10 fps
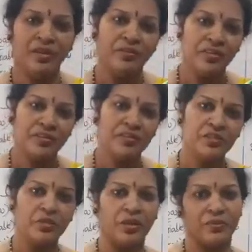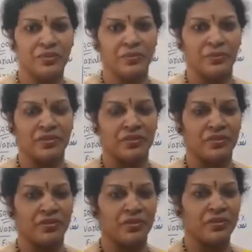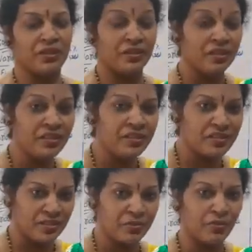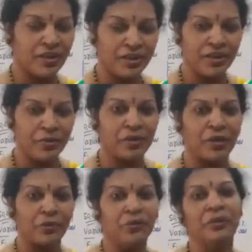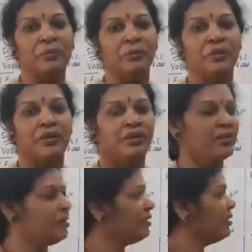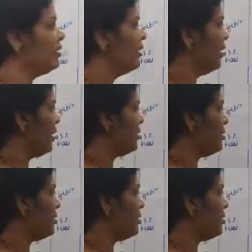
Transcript: Fixed is always fixed. This funda you have to remember. And